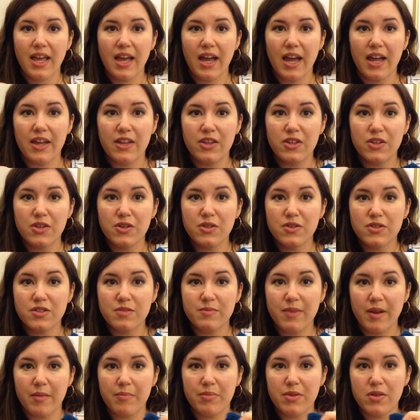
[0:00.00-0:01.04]
I used
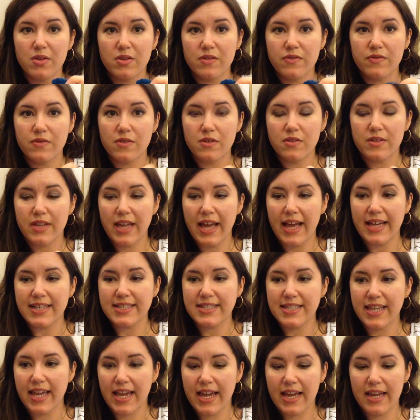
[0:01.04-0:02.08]
my beautiful
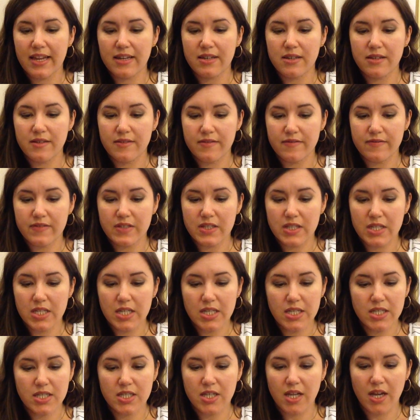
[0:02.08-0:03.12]
Cascade
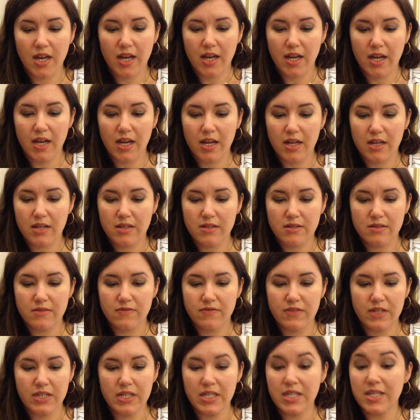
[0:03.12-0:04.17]
Venezia,
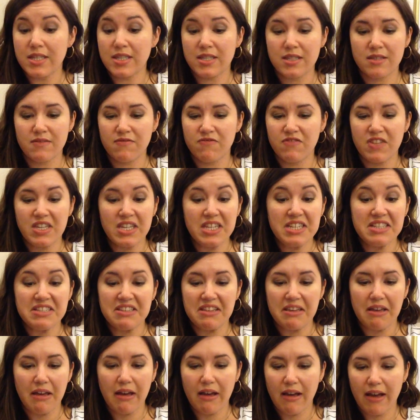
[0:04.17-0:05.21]
I
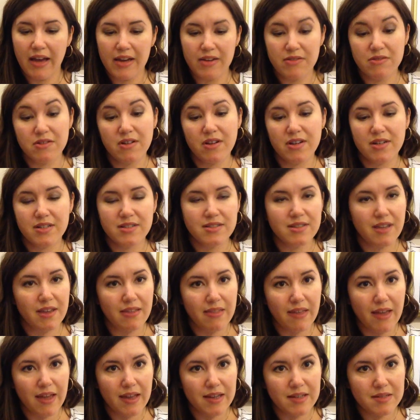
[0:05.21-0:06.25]
don't know how to say
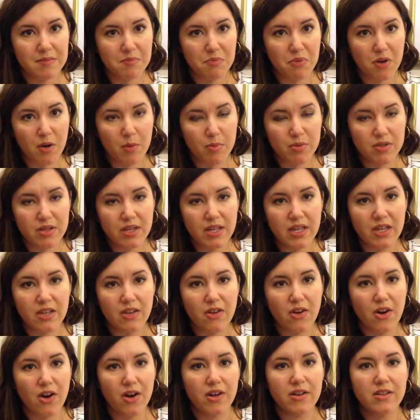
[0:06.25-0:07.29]
that properly,
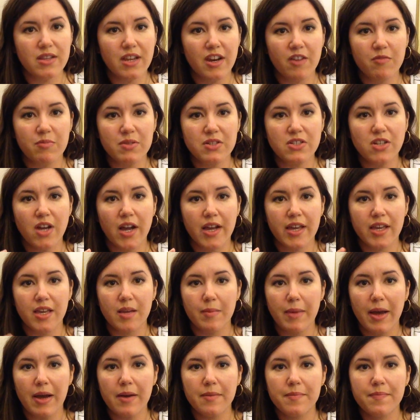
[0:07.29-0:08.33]
yarn that I've been talking
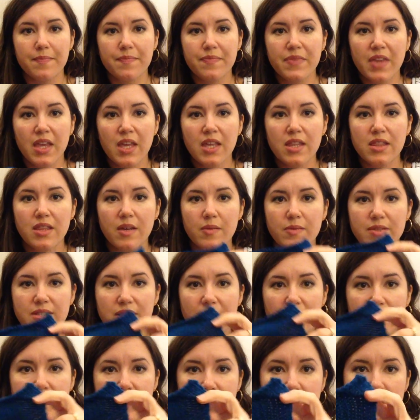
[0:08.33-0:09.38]
about that was
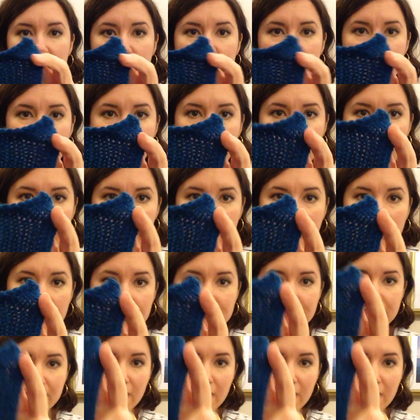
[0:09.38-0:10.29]
gifted to me by Mama.